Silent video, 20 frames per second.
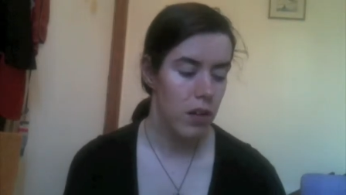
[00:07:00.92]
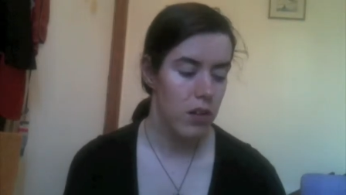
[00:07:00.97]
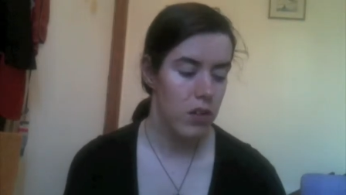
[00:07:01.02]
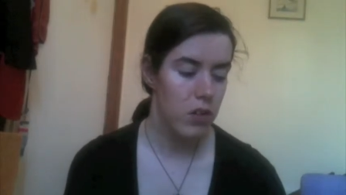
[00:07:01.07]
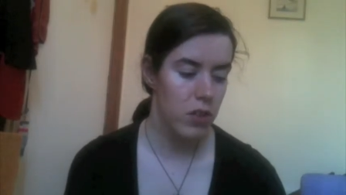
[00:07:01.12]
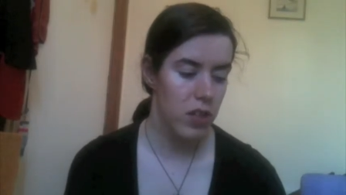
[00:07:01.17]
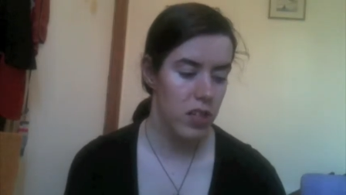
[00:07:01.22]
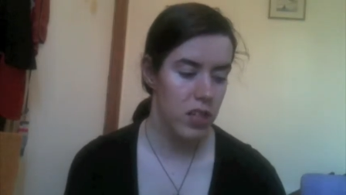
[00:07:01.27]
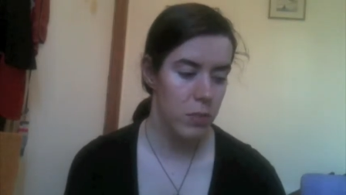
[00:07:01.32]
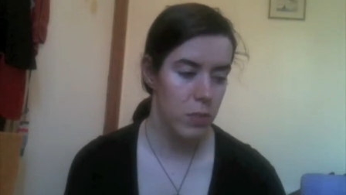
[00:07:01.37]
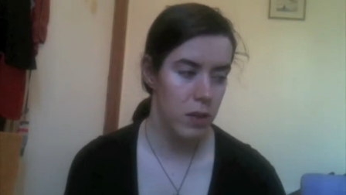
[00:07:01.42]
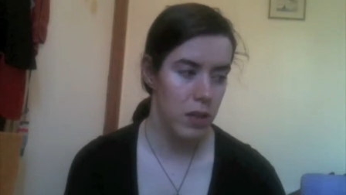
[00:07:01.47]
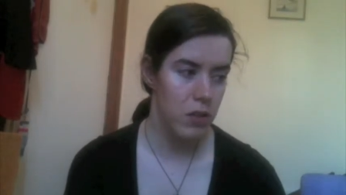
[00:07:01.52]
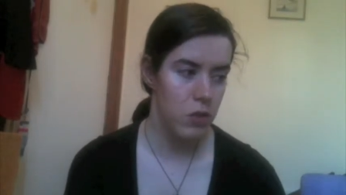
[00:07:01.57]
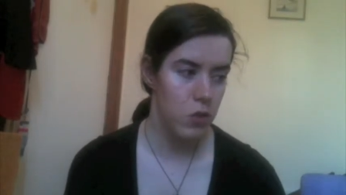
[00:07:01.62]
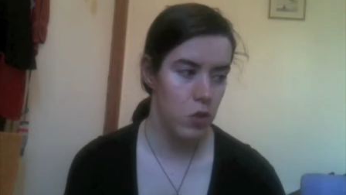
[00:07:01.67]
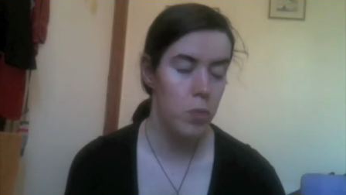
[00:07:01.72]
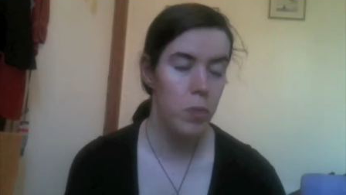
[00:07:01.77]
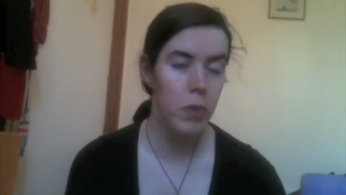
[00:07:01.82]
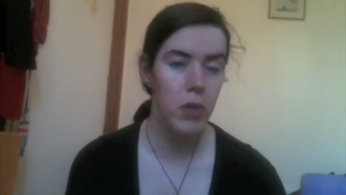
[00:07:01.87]
So that's me
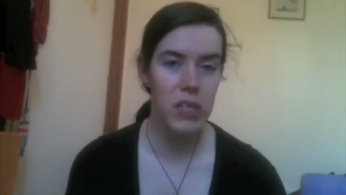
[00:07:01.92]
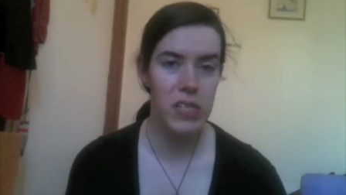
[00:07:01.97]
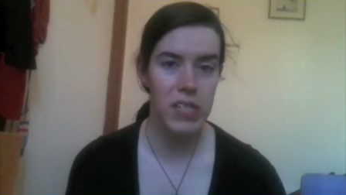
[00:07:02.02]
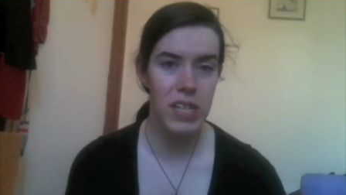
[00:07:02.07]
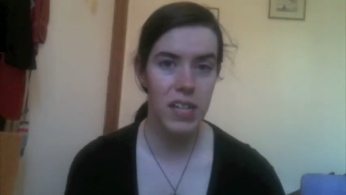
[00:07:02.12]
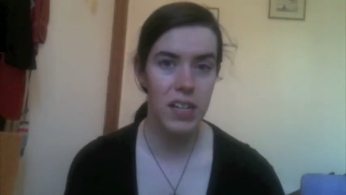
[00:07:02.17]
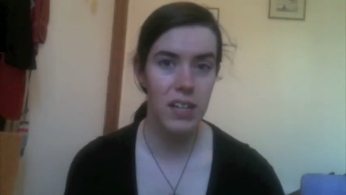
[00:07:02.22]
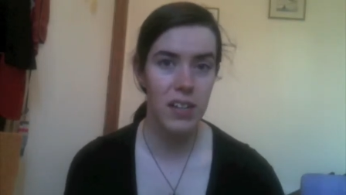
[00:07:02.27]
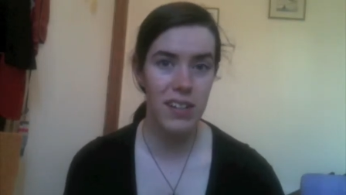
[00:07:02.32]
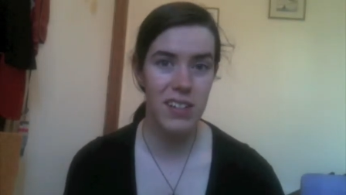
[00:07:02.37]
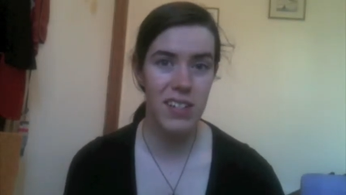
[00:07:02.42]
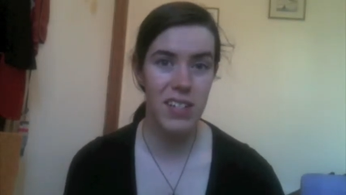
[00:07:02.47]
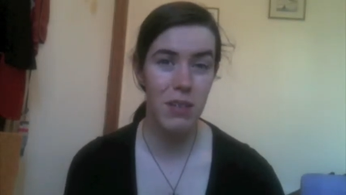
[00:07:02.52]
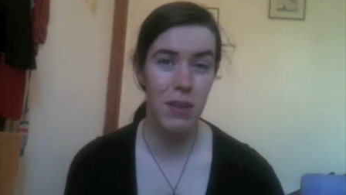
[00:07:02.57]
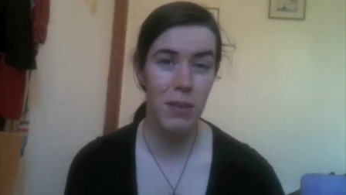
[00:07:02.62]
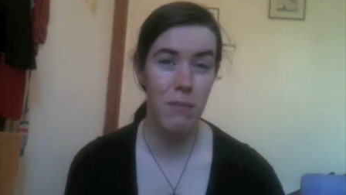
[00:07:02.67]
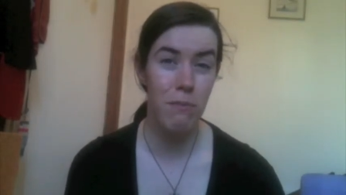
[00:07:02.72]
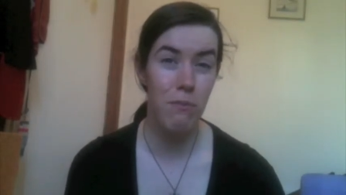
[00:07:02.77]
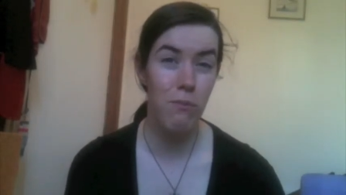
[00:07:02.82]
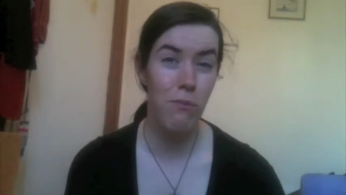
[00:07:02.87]
two books in, except
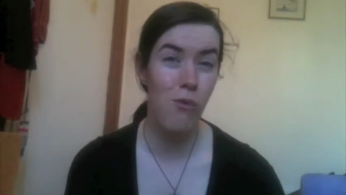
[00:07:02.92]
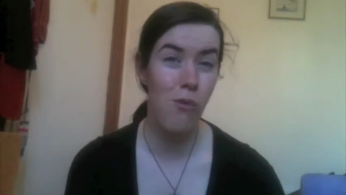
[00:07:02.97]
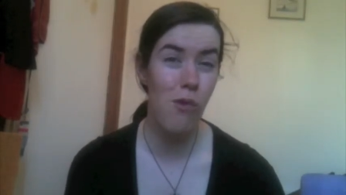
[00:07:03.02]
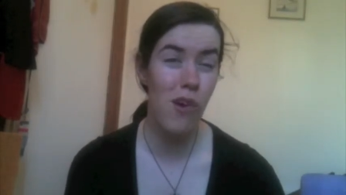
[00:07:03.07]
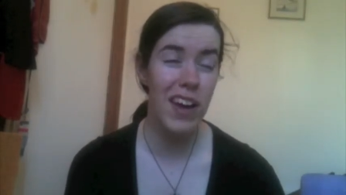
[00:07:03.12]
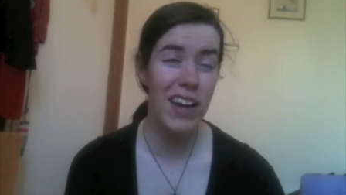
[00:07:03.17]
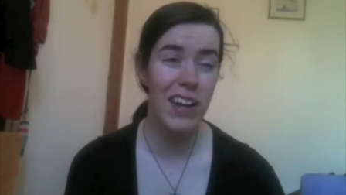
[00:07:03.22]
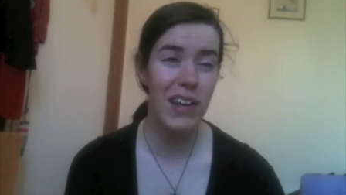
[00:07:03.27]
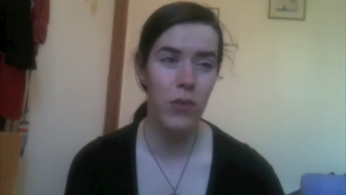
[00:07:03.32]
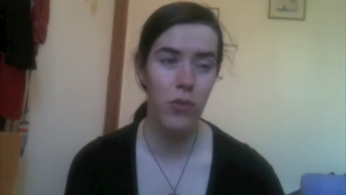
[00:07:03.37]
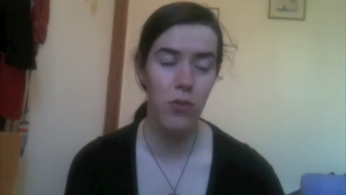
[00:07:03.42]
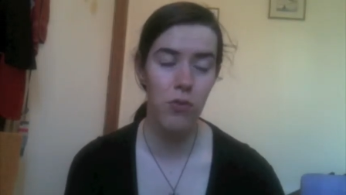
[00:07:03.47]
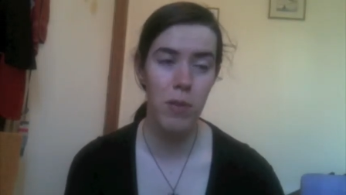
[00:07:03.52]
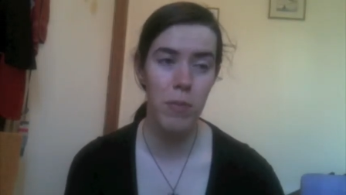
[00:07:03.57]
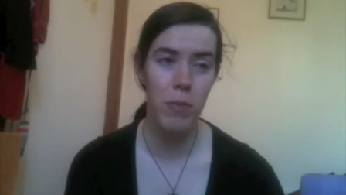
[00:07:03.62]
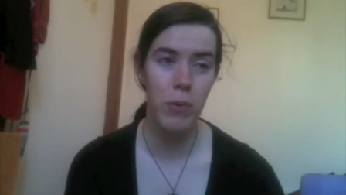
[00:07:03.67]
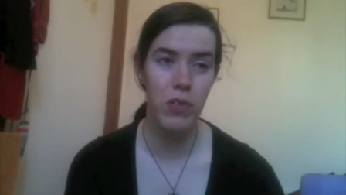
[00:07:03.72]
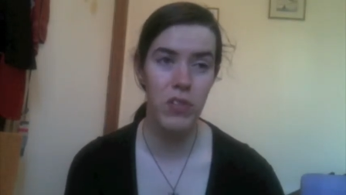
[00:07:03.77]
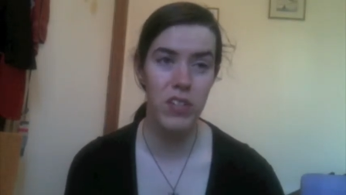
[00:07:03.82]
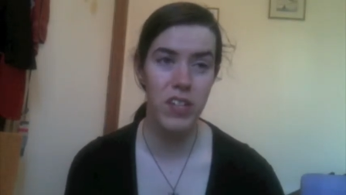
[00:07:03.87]
I'm really three
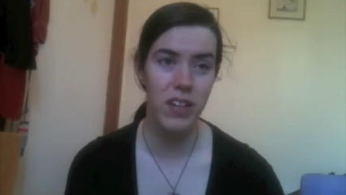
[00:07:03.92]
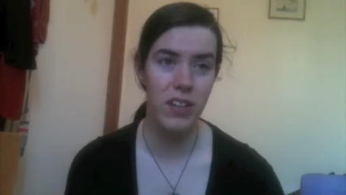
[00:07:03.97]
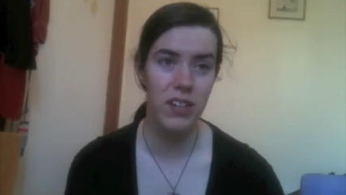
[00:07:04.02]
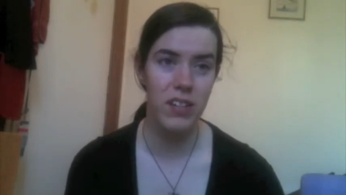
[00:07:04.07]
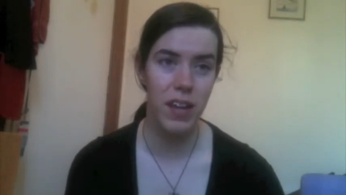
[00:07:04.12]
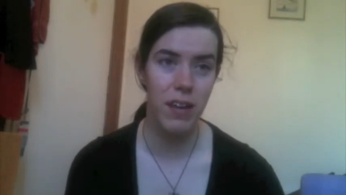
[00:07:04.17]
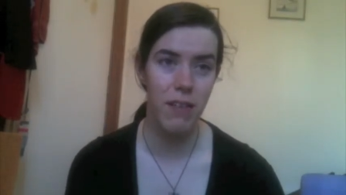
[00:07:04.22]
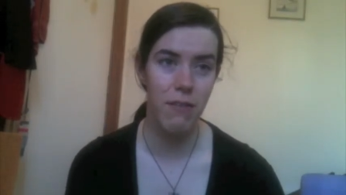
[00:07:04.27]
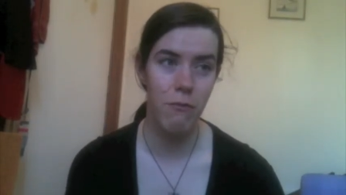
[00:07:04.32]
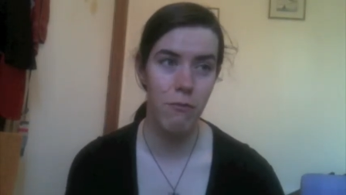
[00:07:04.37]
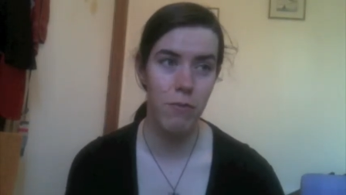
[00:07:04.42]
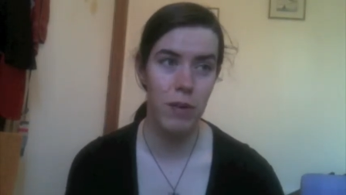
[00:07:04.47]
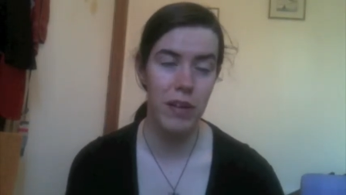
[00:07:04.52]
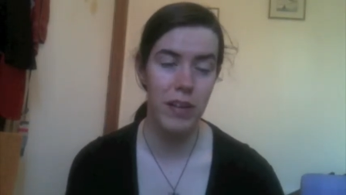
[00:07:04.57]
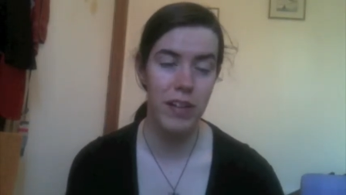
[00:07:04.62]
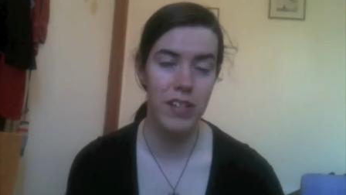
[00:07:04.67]
books in because I've been